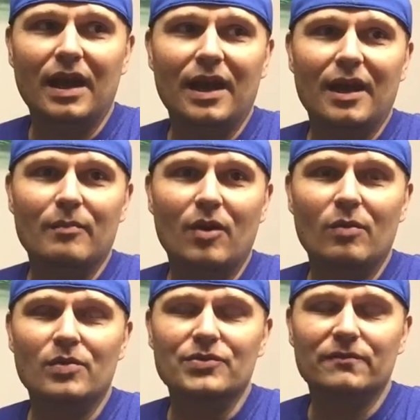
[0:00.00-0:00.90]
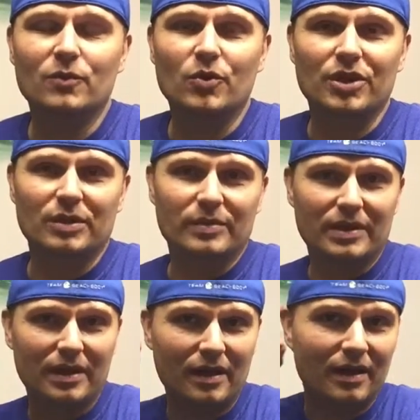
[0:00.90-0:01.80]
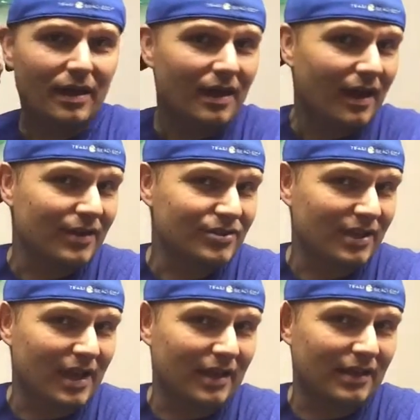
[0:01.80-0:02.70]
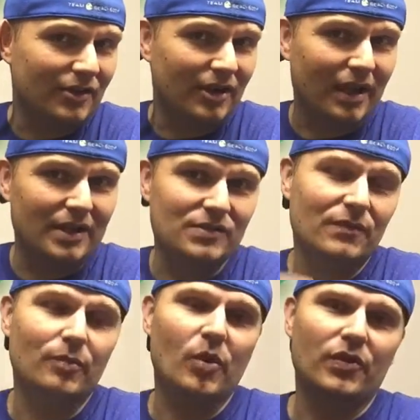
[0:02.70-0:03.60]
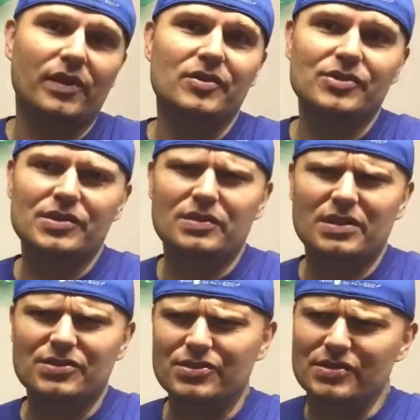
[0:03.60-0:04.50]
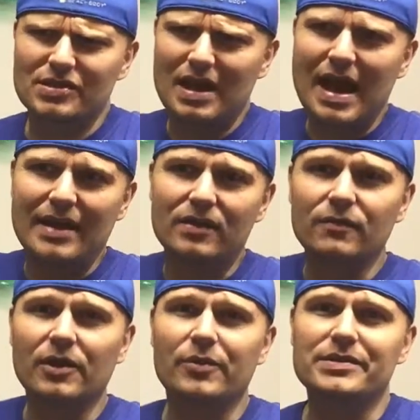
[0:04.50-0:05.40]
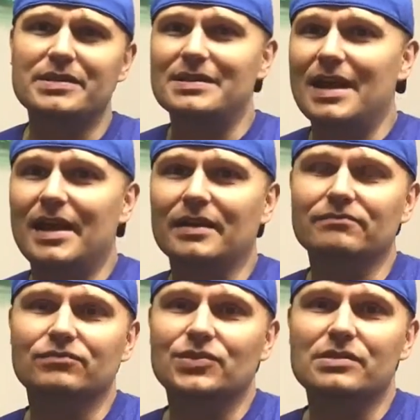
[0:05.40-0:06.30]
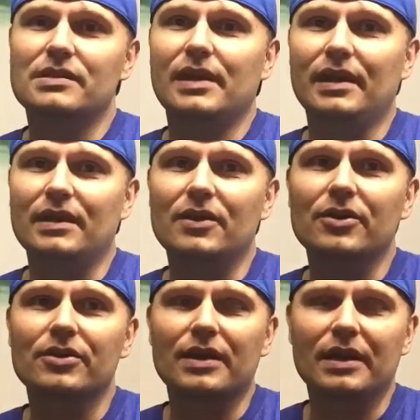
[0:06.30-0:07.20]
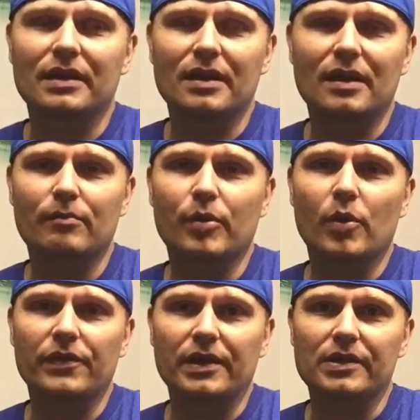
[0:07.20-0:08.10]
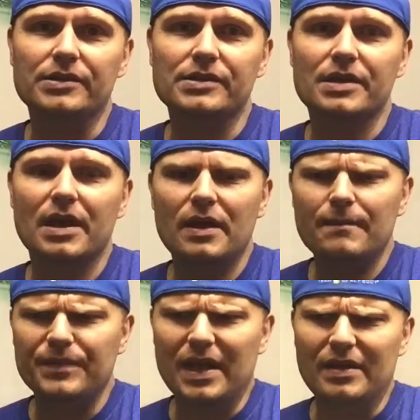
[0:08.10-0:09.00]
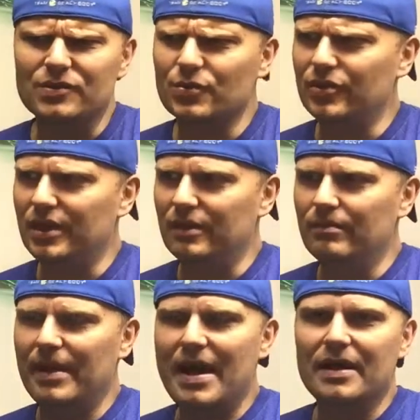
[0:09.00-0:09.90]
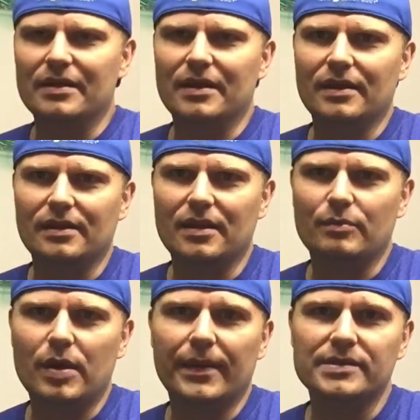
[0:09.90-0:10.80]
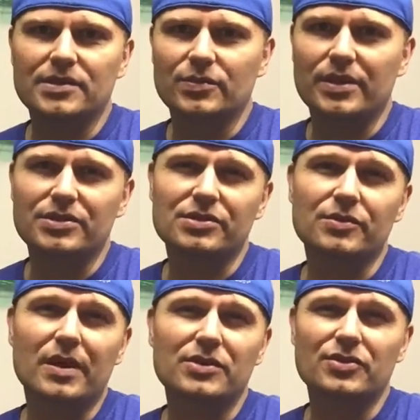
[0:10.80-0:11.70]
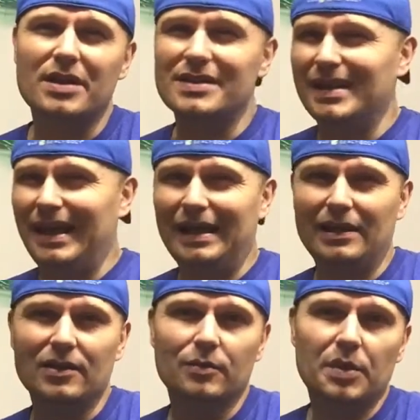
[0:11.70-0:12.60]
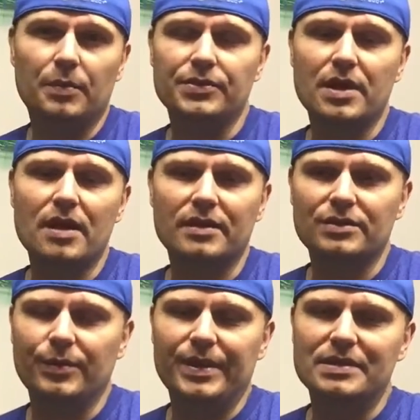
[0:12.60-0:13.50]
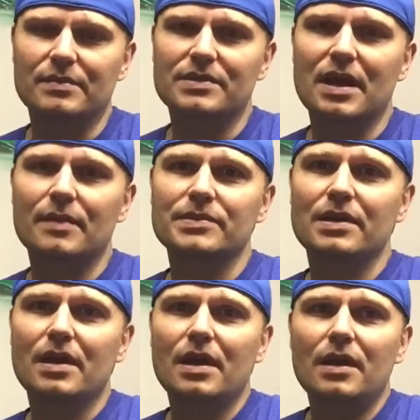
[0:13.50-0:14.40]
I'm almost 40, but I actually got hearing aids for both ears just because there's higher frequencies that I just can't hear in both ears. And it was really getting bad in like public situations or restaurants. I can't hear people talking to me sometimes.